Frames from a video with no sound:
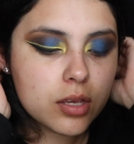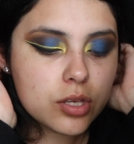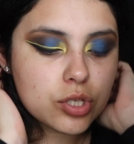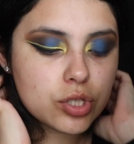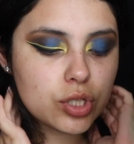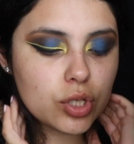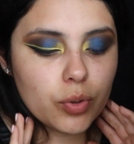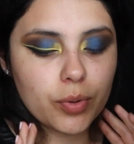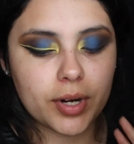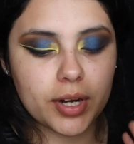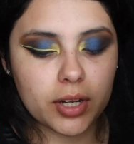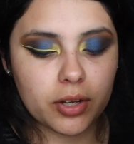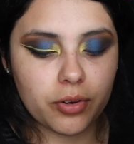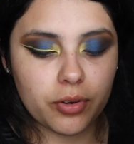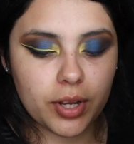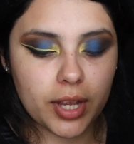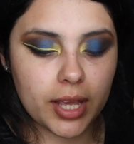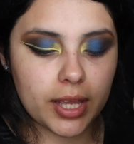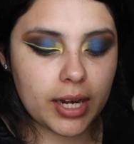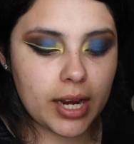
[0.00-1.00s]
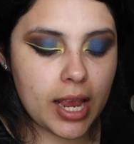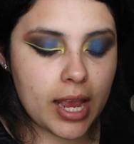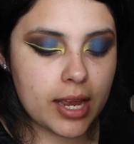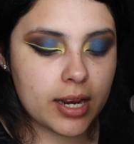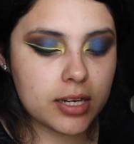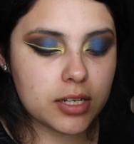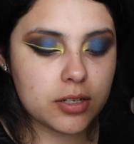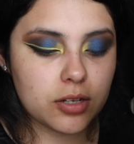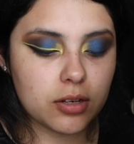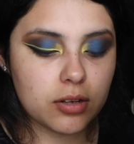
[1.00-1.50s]
So we're going to go ahead
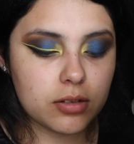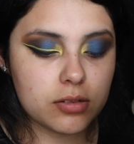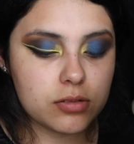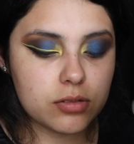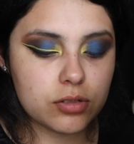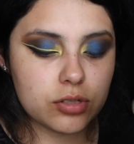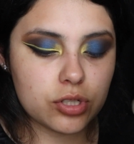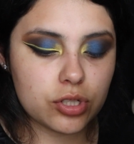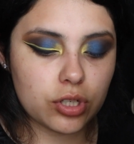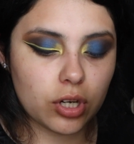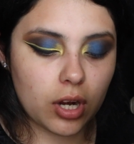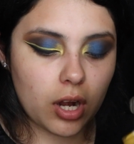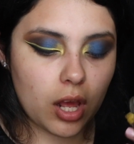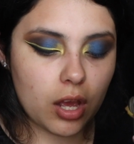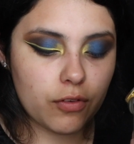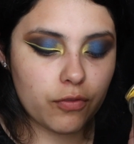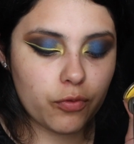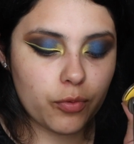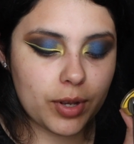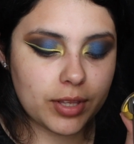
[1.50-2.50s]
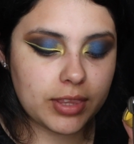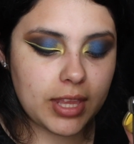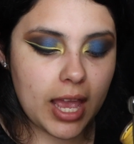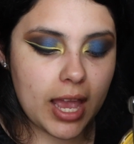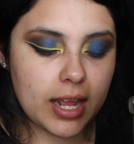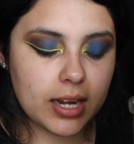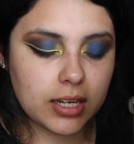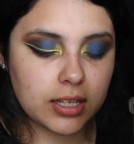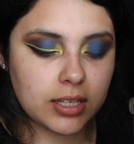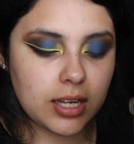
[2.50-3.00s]
and start off with
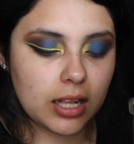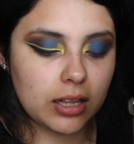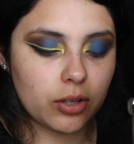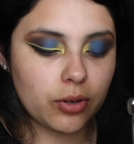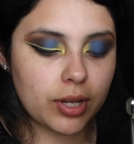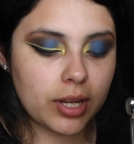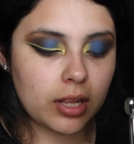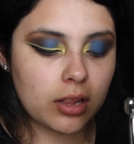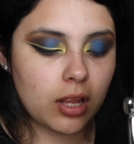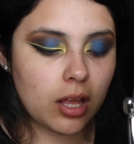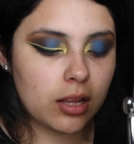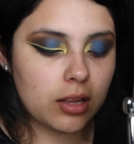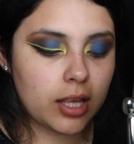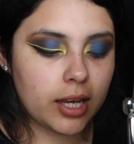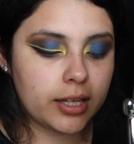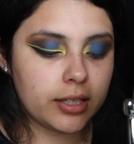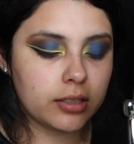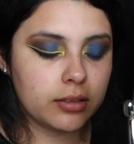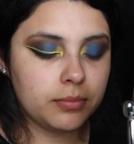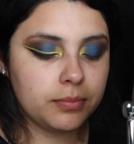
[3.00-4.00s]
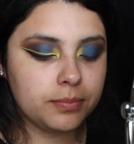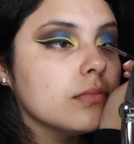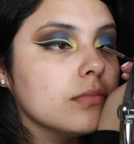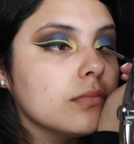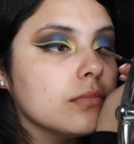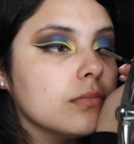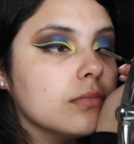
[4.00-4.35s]
that yellow inglot liner.